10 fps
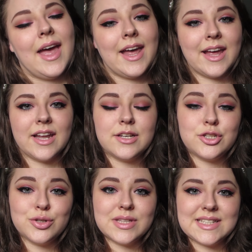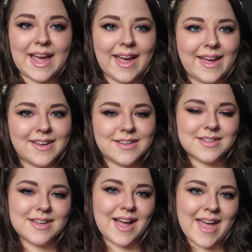And do the tag.
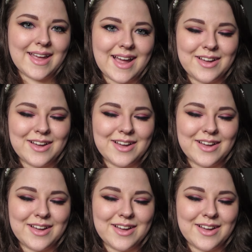And